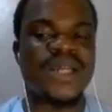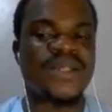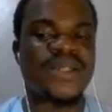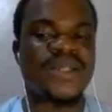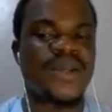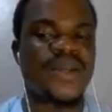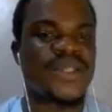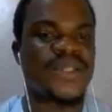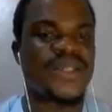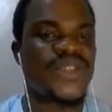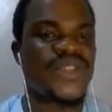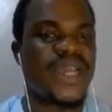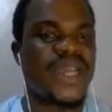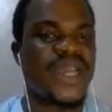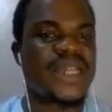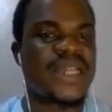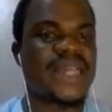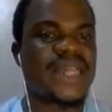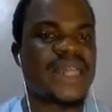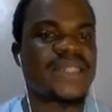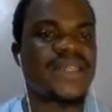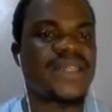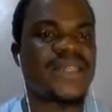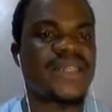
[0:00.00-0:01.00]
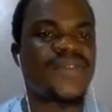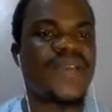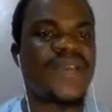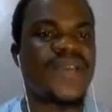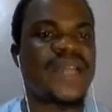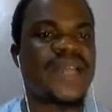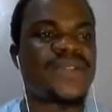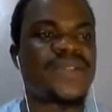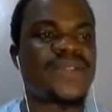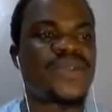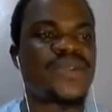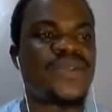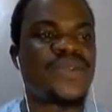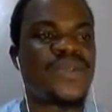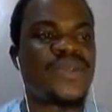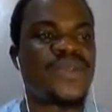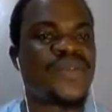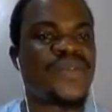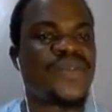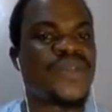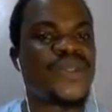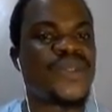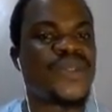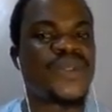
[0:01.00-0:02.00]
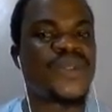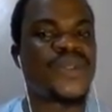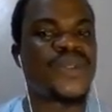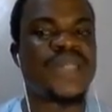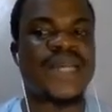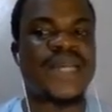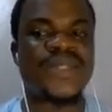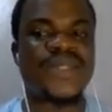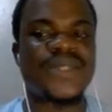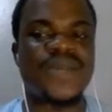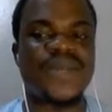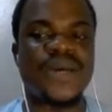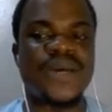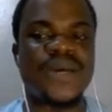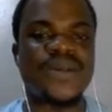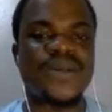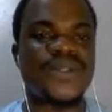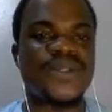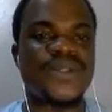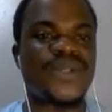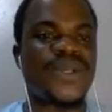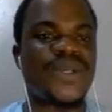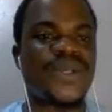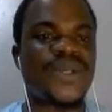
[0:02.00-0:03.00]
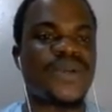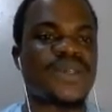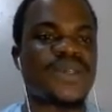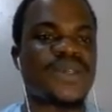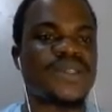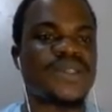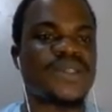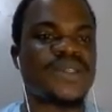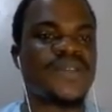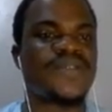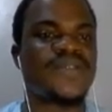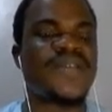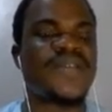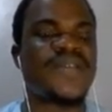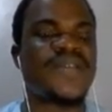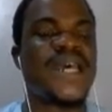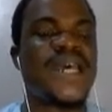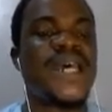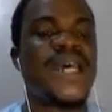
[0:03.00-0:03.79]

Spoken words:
Don't try that. If you do that, you are undoing yourself.